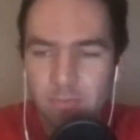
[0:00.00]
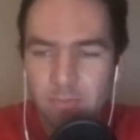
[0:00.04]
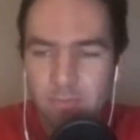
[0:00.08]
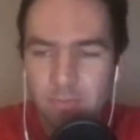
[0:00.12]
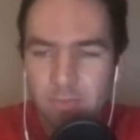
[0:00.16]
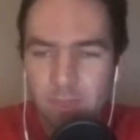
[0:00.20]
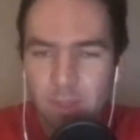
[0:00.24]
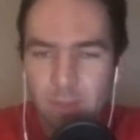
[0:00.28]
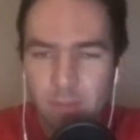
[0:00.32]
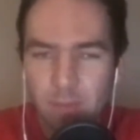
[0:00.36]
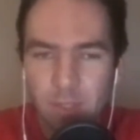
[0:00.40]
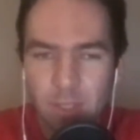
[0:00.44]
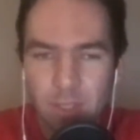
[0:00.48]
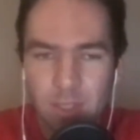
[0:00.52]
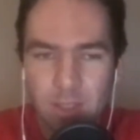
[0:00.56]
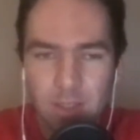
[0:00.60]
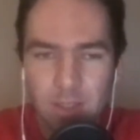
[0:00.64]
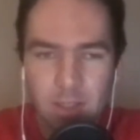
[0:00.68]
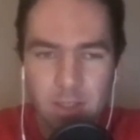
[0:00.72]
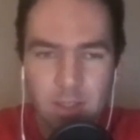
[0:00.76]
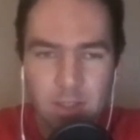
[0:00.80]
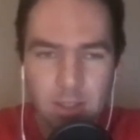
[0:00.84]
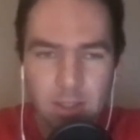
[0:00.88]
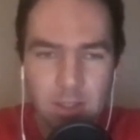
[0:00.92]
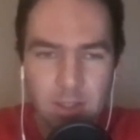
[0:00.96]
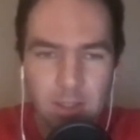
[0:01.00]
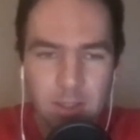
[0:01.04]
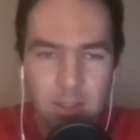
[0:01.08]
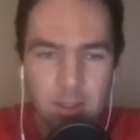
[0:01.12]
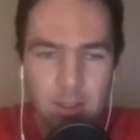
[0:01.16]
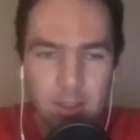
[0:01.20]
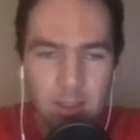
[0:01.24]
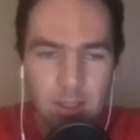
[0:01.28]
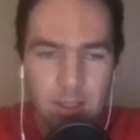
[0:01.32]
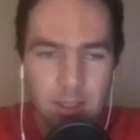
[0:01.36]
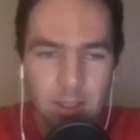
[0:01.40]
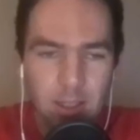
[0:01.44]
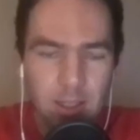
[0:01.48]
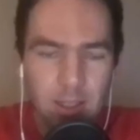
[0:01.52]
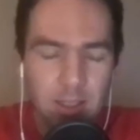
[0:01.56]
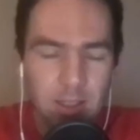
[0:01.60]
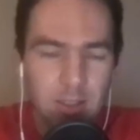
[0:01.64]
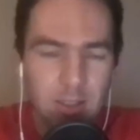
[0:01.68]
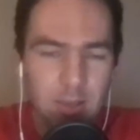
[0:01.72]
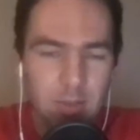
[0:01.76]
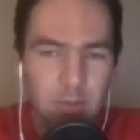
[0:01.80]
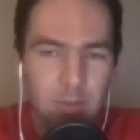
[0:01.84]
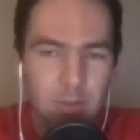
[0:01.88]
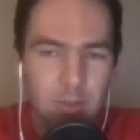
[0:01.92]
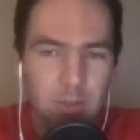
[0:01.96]
I think in
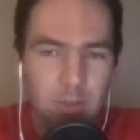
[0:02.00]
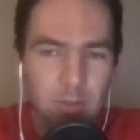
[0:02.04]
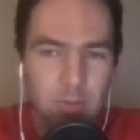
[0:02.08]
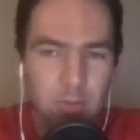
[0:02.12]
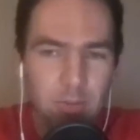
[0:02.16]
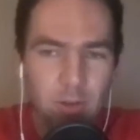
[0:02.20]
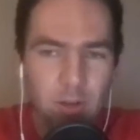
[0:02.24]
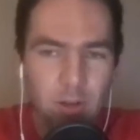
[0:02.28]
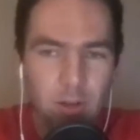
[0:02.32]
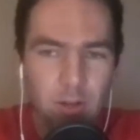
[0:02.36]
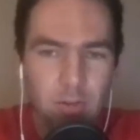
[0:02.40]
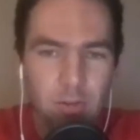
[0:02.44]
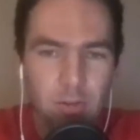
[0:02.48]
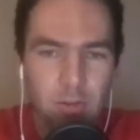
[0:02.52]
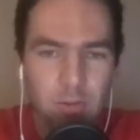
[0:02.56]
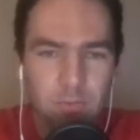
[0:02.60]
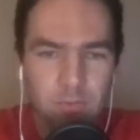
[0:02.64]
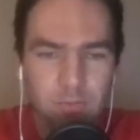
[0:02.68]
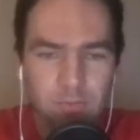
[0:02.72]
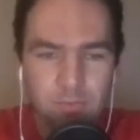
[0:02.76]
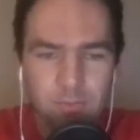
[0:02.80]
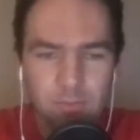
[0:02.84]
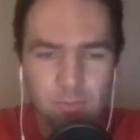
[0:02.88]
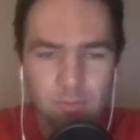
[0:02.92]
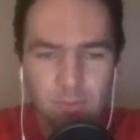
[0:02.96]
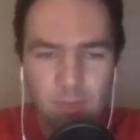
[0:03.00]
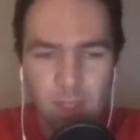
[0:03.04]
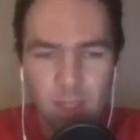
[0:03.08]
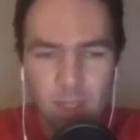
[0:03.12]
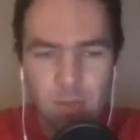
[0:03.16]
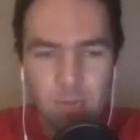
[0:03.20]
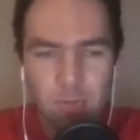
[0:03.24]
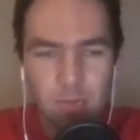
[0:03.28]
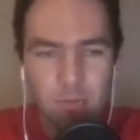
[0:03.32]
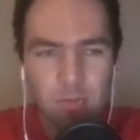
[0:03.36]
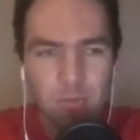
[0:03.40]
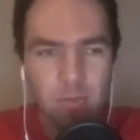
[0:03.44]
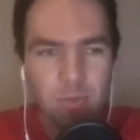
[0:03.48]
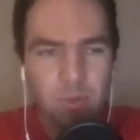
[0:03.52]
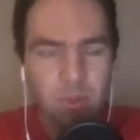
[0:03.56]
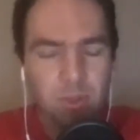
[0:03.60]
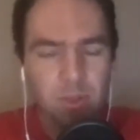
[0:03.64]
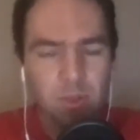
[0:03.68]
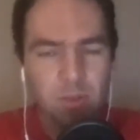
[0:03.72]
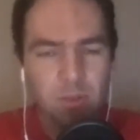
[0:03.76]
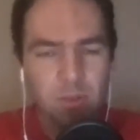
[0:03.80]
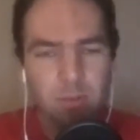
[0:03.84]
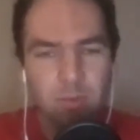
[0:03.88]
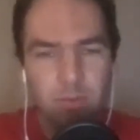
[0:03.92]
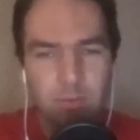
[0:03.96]
terms of the final, I'm
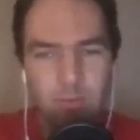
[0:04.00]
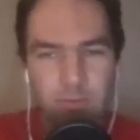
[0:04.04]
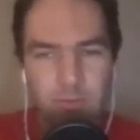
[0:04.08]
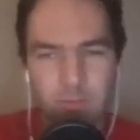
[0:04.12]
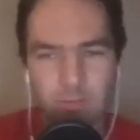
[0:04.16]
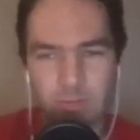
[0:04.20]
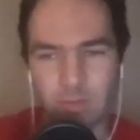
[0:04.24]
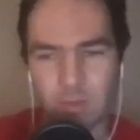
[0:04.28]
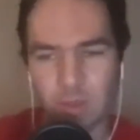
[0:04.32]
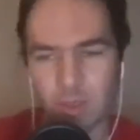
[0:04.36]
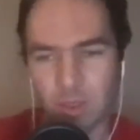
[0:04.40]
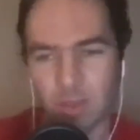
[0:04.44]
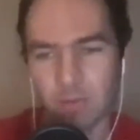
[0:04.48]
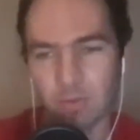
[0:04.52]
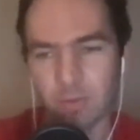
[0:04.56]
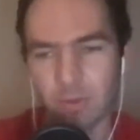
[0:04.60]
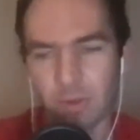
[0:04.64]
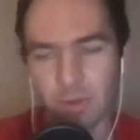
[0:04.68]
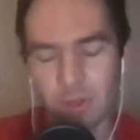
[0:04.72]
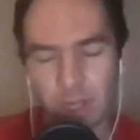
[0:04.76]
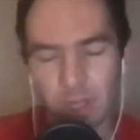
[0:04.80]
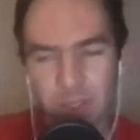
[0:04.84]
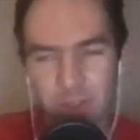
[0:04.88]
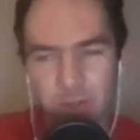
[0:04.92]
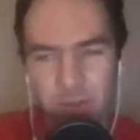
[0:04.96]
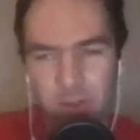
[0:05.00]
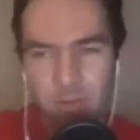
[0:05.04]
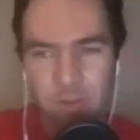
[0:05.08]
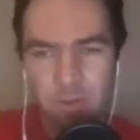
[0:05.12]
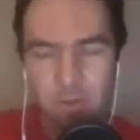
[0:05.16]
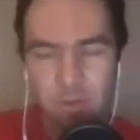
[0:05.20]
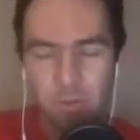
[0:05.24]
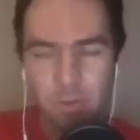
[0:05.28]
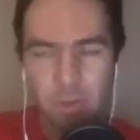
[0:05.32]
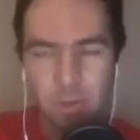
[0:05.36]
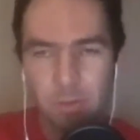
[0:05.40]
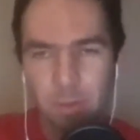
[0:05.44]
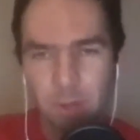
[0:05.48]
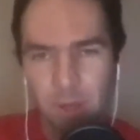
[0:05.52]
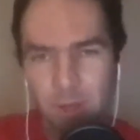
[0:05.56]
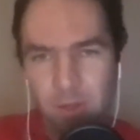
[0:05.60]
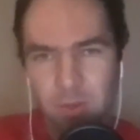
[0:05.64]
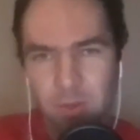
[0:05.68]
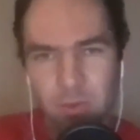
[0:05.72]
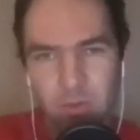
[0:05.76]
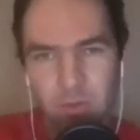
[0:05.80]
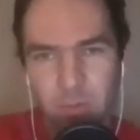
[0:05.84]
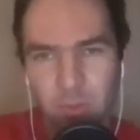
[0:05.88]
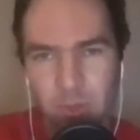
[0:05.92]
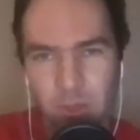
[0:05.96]
still a few days on, I'm still a bit
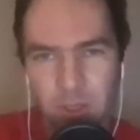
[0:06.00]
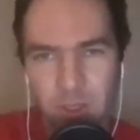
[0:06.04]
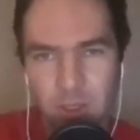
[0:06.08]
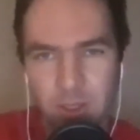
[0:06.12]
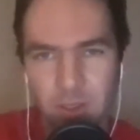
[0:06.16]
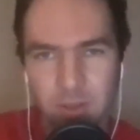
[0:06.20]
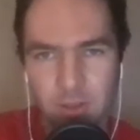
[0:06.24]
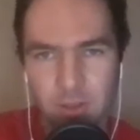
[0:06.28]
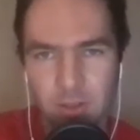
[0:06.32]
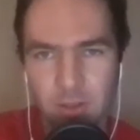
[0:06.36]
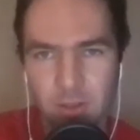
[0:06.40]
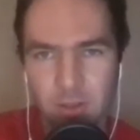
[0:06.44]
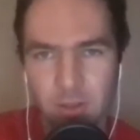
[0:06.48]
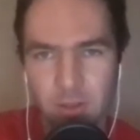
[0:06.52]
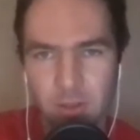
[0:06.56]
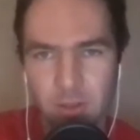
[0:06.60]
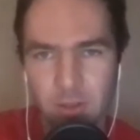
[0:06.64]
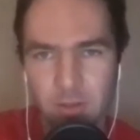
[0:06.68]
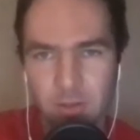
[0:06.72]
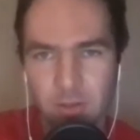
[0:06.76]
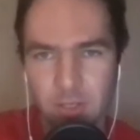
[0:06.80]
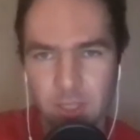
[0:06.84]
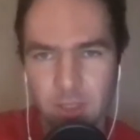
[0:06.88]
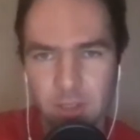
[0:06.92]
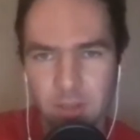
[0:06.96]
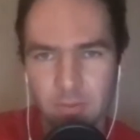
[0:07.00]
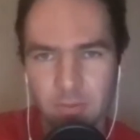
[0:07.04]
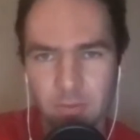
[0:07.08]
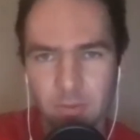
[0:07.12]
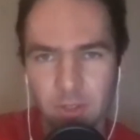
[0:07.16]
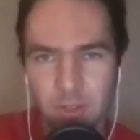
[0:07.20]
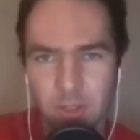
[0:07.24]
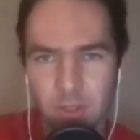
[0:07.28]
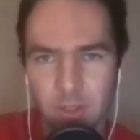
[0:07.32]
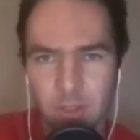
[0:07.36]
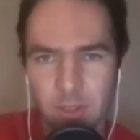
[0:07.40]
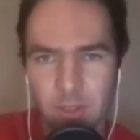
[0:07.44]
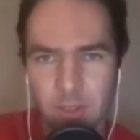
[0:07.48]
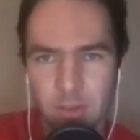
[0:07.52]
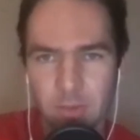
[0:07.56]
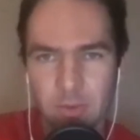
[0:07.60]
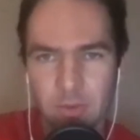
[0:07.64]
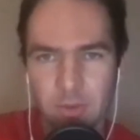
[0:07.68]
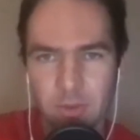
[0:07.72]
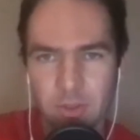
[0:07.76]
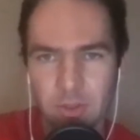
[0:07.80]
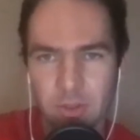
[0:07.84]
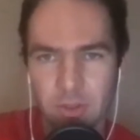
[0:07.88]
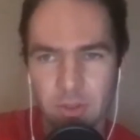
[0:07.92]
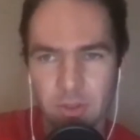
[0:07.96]
puzzled by the Declan Rice
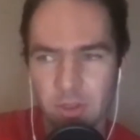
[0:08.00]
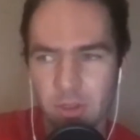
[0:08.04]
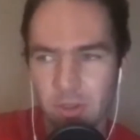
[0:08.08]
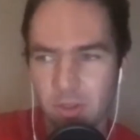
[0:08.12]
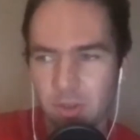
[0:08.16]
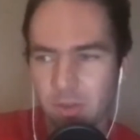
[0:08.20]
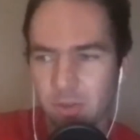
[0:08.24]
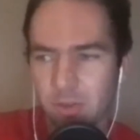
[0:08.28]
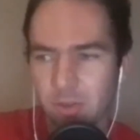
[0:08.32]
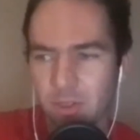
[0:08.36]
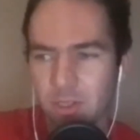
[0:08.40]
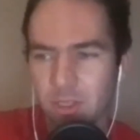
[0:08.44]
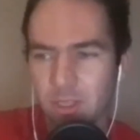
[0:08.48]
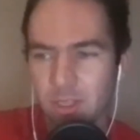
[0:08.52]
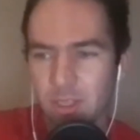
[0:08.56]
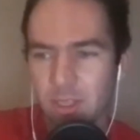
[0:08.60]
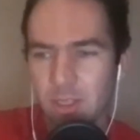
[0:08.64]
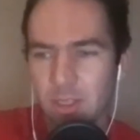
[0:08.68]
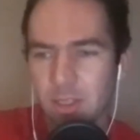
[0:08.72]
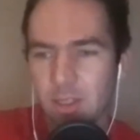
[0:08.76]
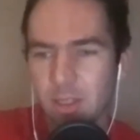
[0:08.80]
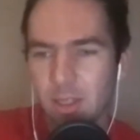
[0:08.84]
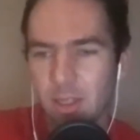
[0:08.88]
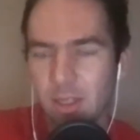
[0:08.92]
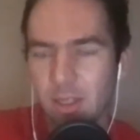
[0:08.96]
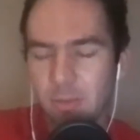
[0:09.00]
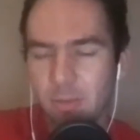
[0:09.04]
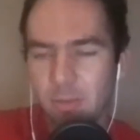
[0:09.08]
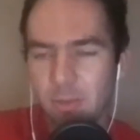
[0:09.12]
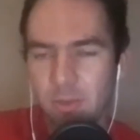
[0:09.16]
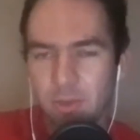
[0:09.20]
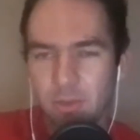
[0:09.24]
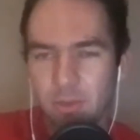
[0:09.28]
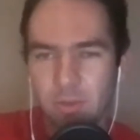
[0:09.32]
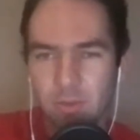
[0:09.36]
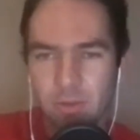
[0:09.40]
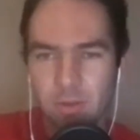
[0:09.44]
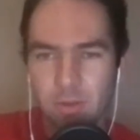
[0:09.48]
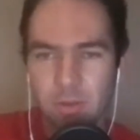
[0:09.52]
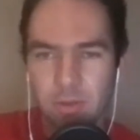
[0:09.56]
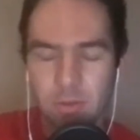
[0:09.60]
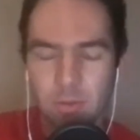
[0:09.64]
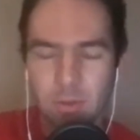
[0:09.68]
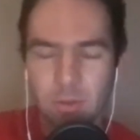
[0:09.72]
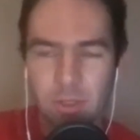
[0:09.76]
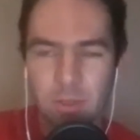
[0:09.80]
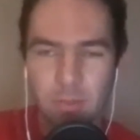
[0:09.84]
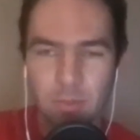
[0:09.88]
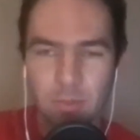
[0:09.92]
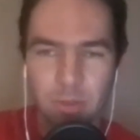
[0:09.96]
substitution, I've got to say, because I thought he was
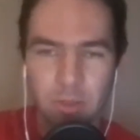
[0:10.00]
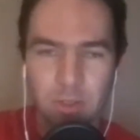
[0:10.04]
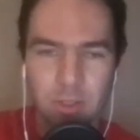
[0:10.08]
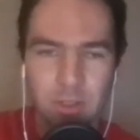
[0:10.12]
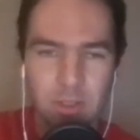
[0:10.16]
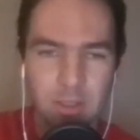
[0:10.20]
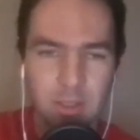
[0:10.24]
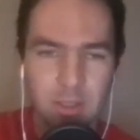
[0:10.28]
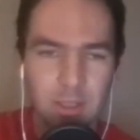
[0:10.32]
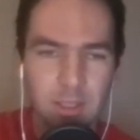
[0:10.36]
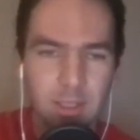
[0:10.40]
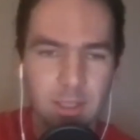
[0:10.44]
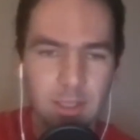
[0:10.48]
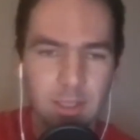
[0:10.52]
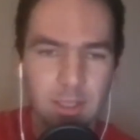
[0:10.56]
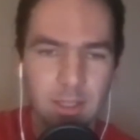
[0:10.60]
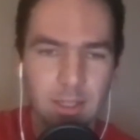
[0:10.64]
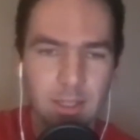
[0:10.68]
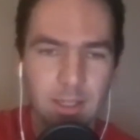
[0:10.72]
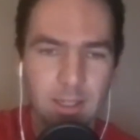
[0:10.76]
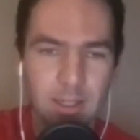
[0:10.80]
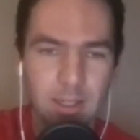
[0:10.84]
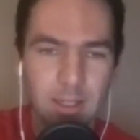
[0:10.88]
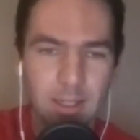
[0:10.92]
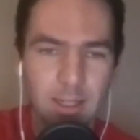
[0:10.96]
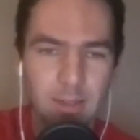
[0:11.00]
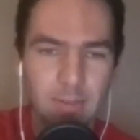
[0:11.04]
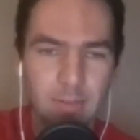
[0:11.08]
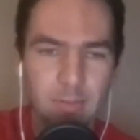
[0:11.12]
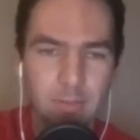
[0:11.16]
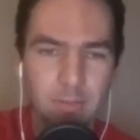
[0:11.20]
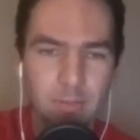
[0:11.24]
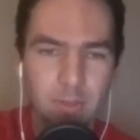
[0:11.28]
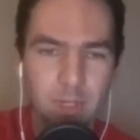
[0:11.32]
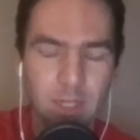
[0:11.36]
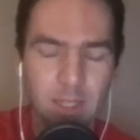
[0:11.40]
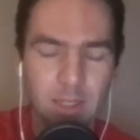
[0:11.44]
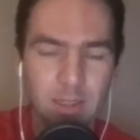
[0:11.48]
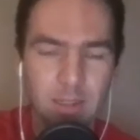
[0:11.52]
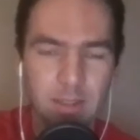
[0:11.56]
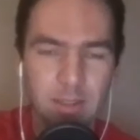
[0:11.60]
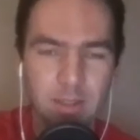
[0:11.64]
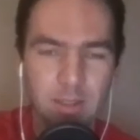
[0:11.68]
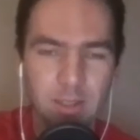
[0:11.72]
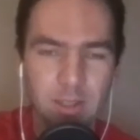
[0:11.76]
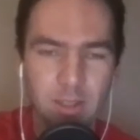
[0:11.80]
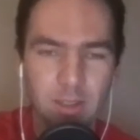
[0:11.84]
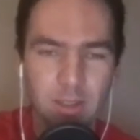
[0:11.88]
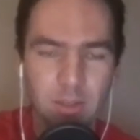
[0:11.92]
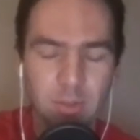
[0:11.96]
playing brilliantly, and
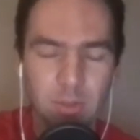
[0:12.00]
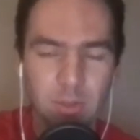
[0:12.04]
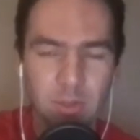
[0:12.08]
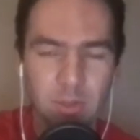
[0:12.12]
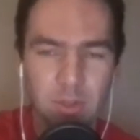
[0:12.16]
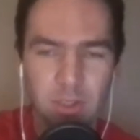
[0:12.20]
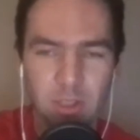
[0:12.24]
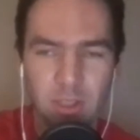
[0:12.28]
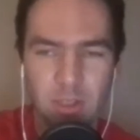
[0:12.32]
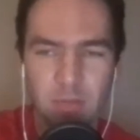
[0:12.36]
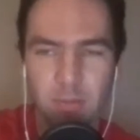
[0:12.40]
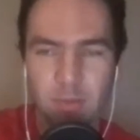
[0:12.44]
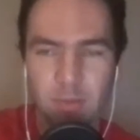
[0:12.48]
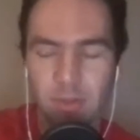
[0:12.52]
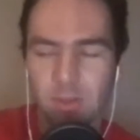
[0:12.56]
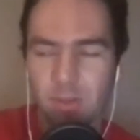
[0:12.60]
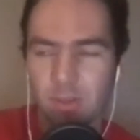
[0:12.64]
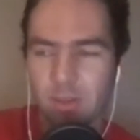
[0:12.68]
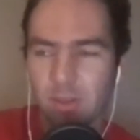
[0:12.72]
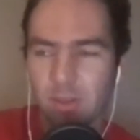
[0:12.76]
as much as I'm a